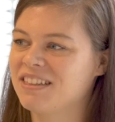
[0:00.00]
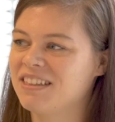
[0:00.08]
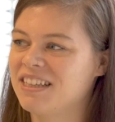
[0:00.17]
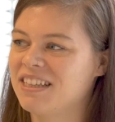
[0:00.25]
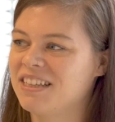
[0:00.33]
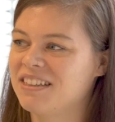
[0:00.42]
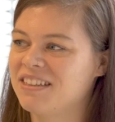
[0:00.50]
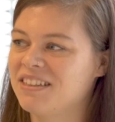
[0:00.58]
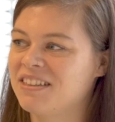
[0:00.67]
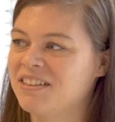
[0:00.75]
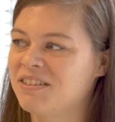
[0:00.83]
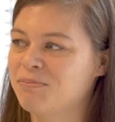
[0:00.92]
that
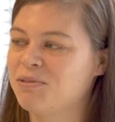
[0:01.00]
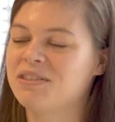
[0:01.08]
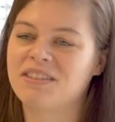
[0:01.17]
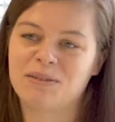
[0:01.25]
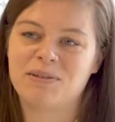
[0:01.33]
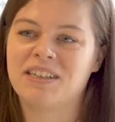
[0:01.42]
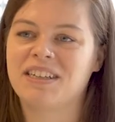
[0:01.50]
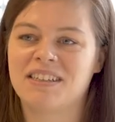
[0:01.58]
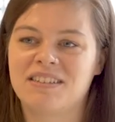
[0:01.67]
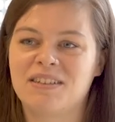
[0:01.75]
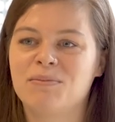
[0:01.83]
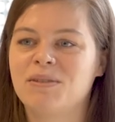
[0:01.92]
the participating in
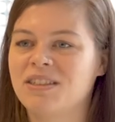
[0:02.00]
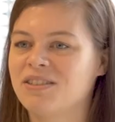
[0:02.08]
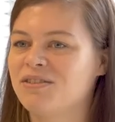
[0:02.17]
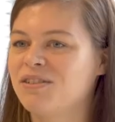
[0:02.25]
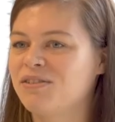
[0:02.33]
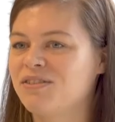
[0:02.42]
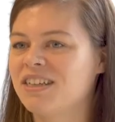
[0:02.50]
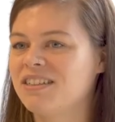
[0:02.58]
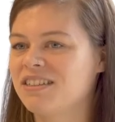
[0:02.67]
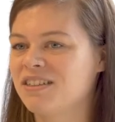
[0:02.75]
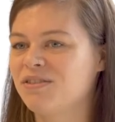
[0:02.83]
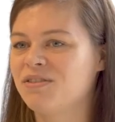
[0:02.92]
a team teacher
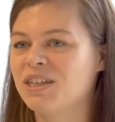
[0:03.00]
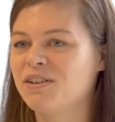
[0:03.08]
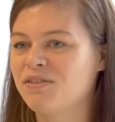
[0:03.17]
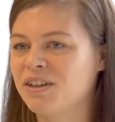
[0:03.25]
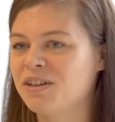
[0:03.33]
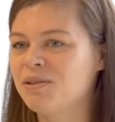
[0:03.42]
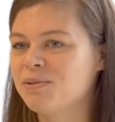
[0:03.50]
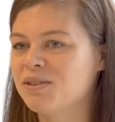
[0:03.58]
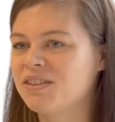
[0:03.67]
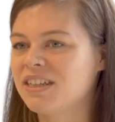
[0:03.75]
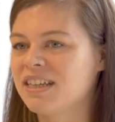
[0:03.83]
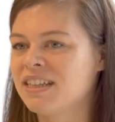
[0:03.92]
reflection is very
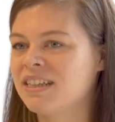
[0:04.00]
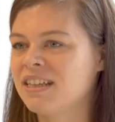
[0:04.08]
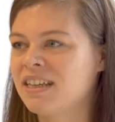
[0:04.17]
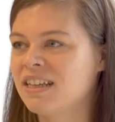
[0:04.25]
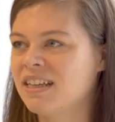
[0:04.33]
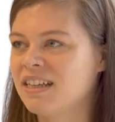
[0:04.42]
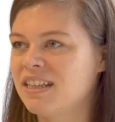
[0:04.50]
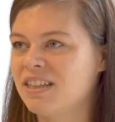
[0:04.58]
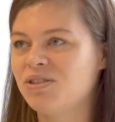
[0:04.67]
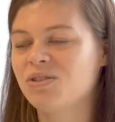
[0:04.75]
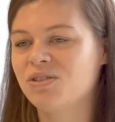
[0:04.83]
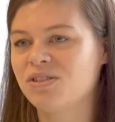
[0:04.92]
valuable, and
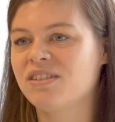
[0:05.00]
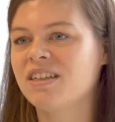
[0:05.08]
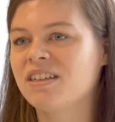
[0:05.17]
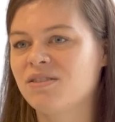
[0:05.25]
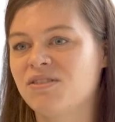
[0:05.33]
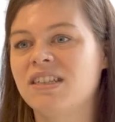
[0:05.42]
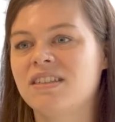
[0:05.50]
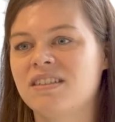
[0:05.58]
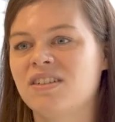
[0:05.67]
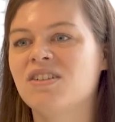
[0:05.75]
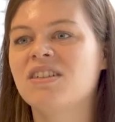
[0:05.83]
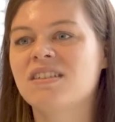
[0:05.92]
that you should take it really
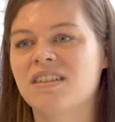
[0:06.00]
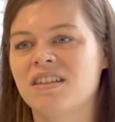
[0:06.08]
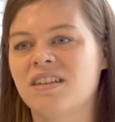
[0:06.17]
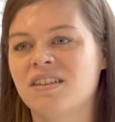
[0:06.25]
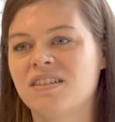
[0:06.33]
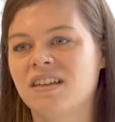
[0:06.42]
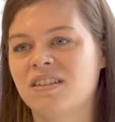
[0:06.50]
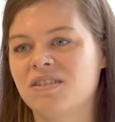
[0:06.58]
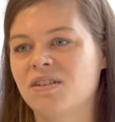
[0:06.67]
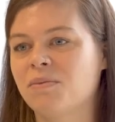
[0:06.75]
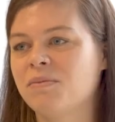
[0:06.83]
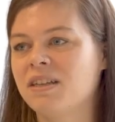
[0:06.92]
serious and not as
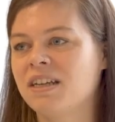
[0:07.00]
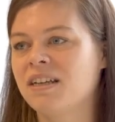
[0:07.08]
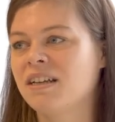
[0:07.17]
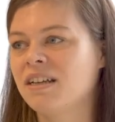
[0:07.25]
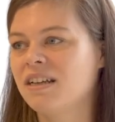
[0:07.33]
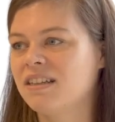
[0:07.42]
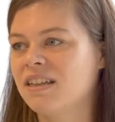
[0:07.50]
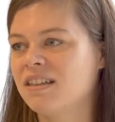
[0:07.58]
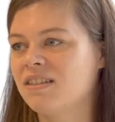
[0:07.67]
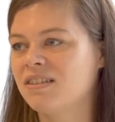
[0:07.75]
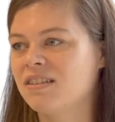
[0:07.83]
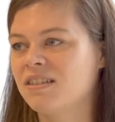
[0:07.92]
something
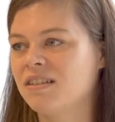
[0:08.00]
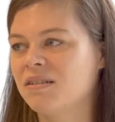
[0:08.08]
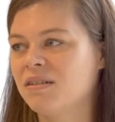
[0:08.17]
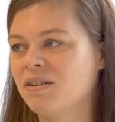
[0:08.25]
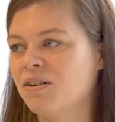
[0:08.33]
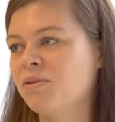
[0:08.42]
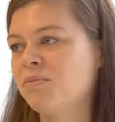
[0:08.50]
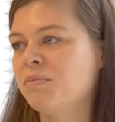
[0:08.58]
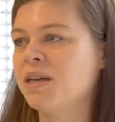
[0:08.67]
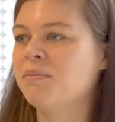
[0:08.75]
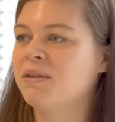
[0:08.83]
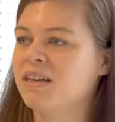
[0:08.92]
that,
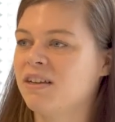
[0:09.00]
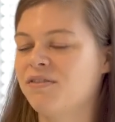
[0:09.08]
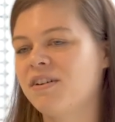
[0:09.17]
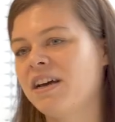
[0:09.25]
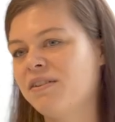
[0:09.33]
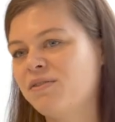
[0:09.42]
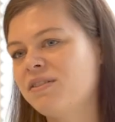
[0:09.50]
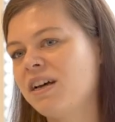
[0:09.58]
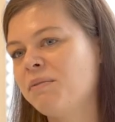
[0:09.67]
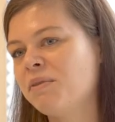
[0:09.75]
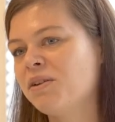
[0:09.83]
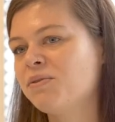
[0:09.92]
maybe if I have
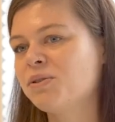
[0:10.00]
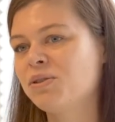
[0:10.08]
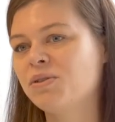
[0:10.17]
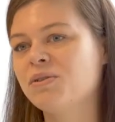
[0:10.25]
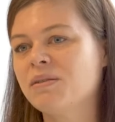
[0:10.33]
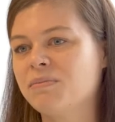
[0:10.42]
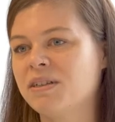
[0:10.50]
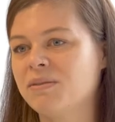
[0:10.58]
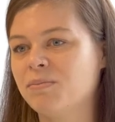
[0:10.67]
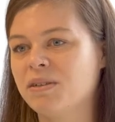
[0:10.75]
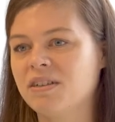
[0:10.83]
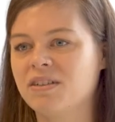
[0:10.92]
time I will do it.
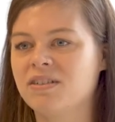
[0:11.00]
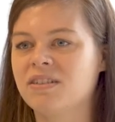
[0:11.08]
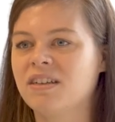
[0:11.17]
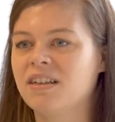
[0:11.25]
But because